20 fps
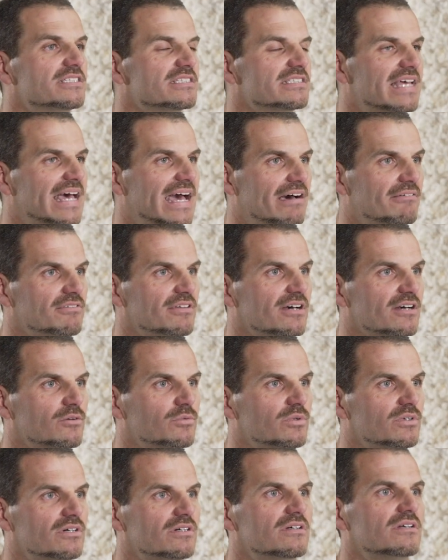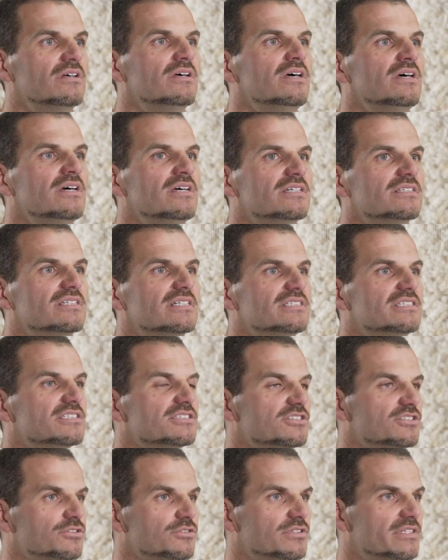as Havelock wool, such
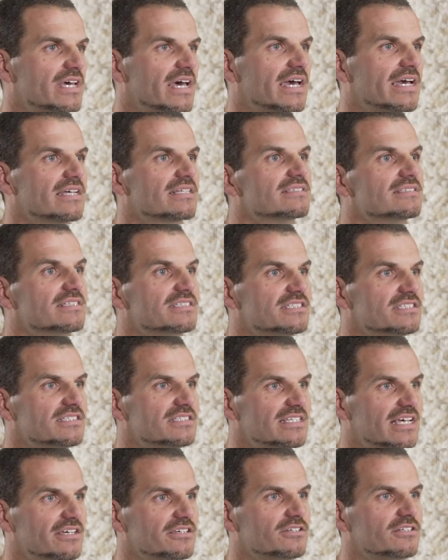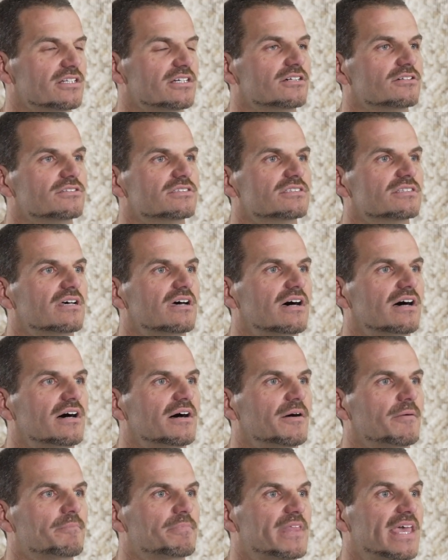as Gutex, such as cellulose,
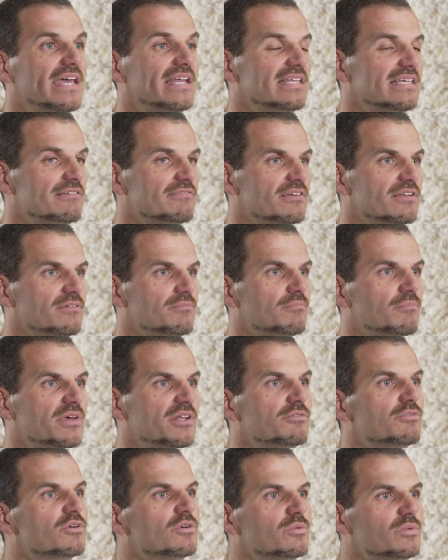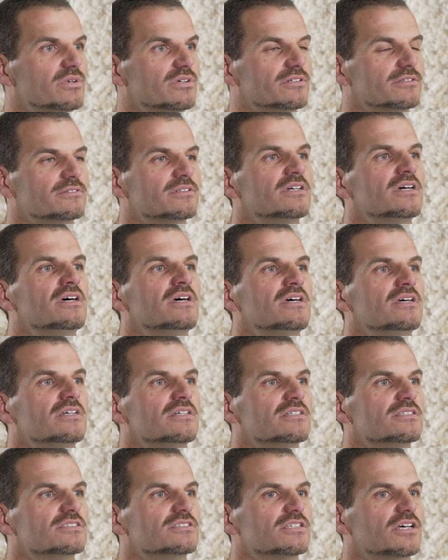and even mineral wool.
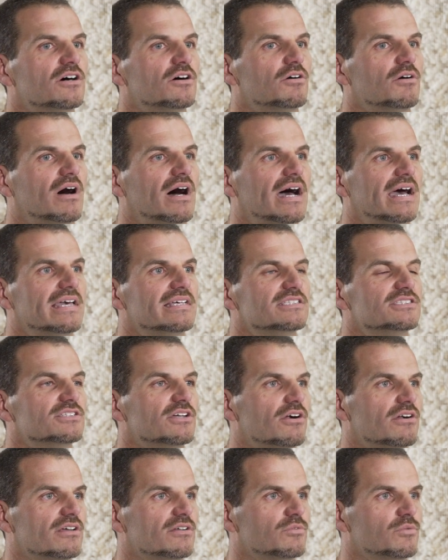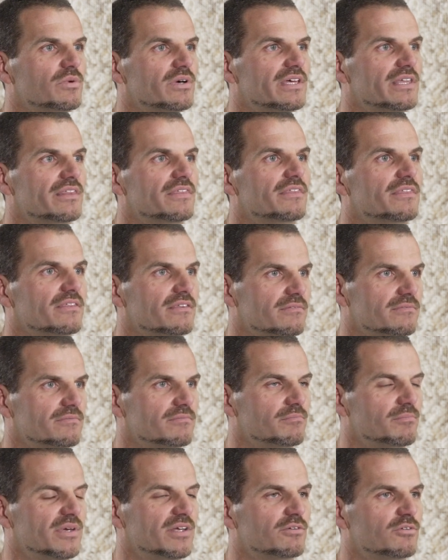So I started with
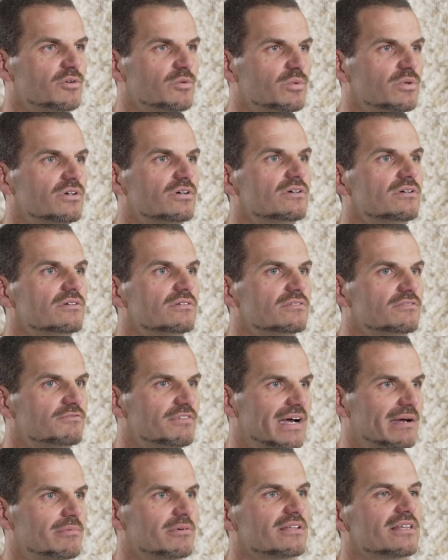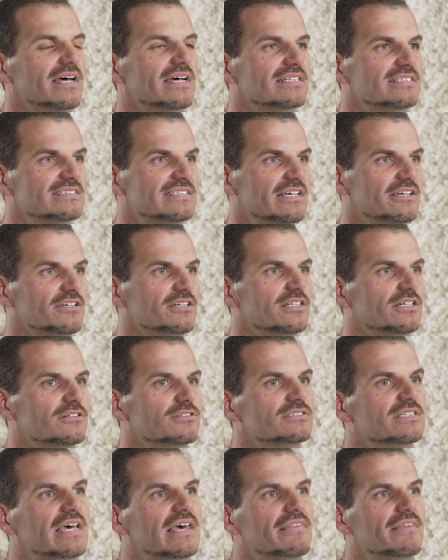mineral wool, fiberglass,
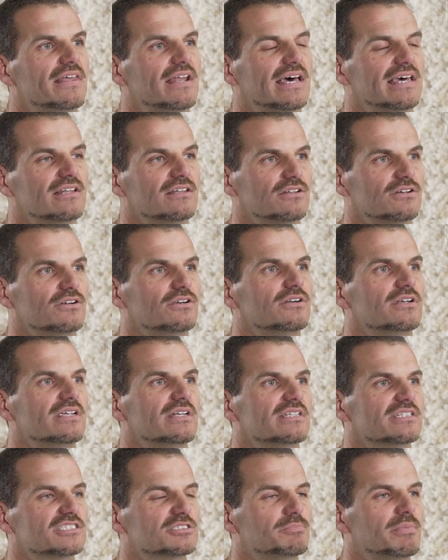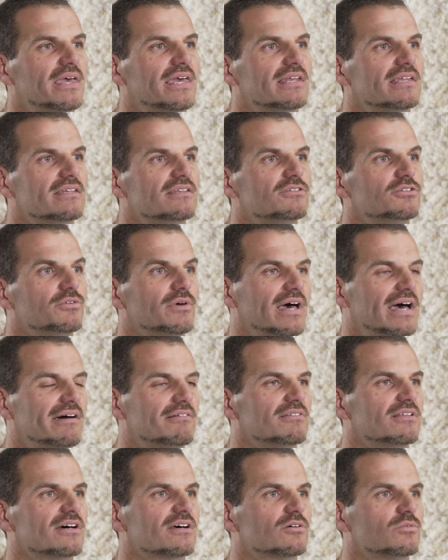cellulose, and then I learned and expanded to
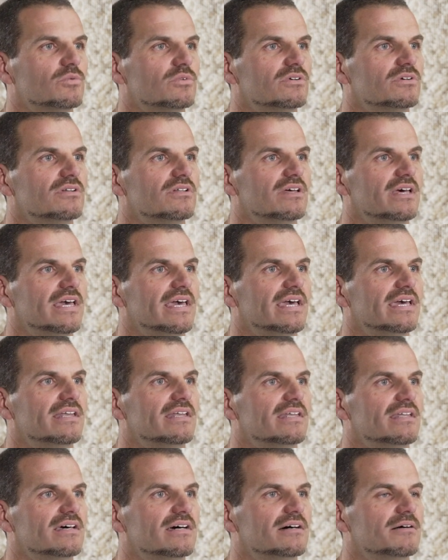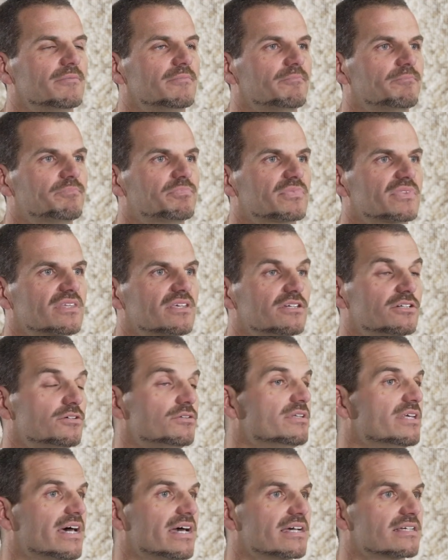Havelock wool and
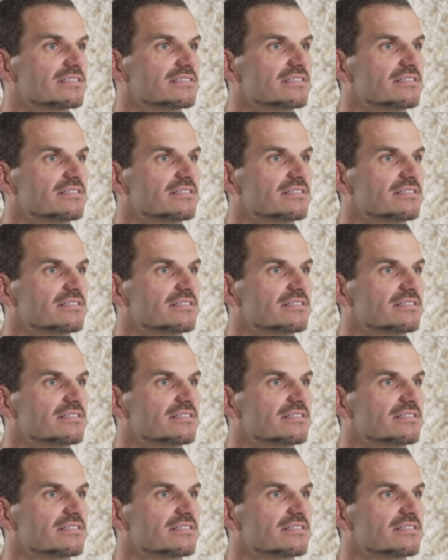Gutex.